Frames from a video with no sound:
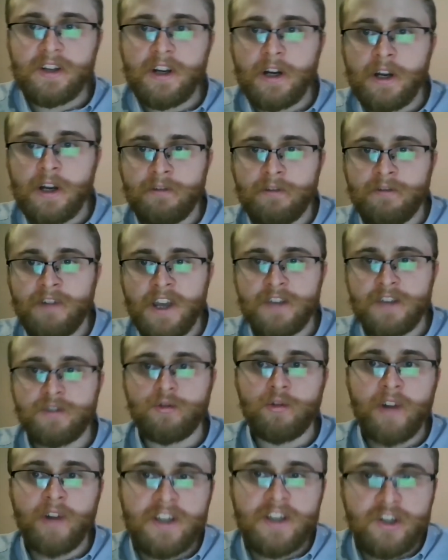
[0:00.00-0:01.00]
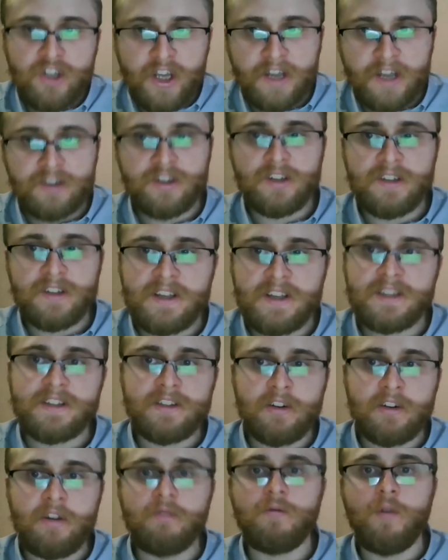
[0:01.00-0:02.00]
coronavirus already changed in these
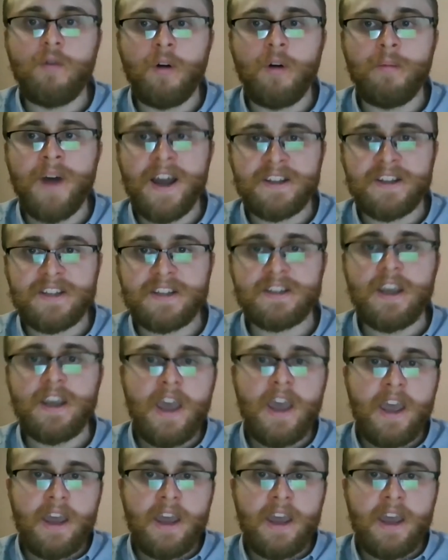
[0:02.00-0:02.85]
3-4 months.